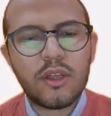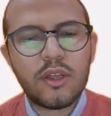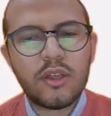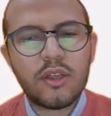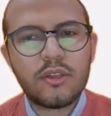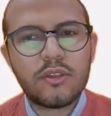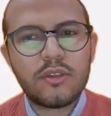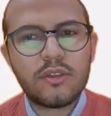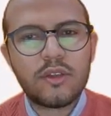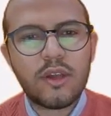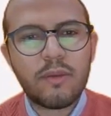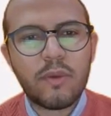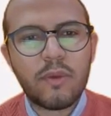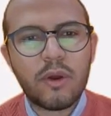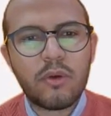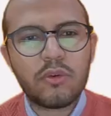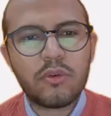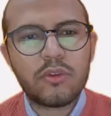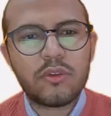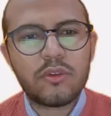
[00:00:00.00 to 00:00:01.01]
it's
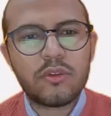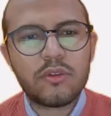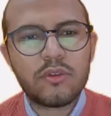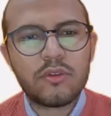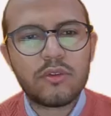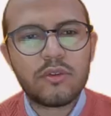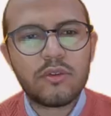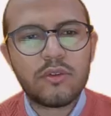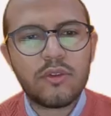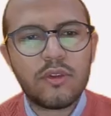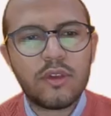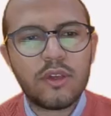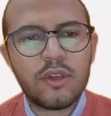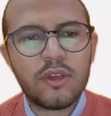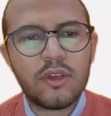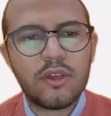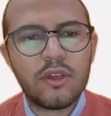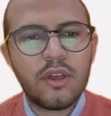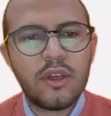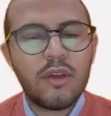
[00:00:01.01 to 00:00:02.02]
about the
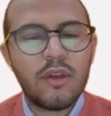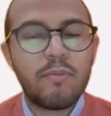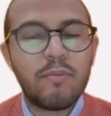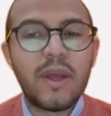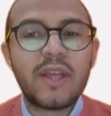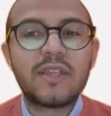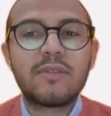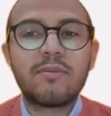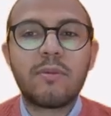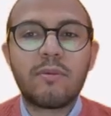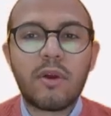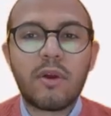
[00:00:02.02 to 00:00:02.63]
maximum